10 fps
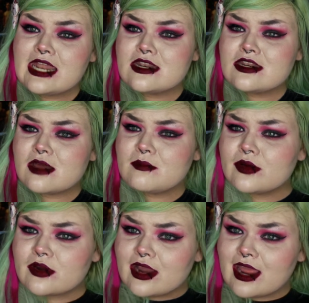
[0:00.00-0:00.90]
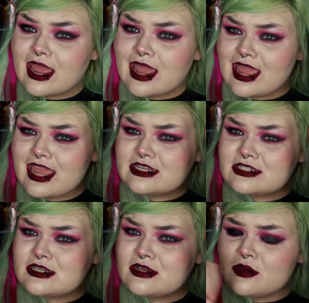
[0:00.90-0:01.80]
At number
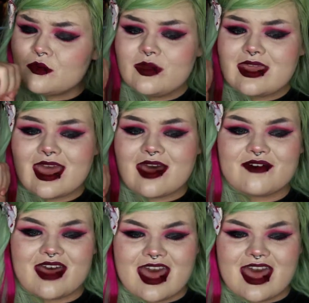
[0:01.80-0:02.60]
eight, we have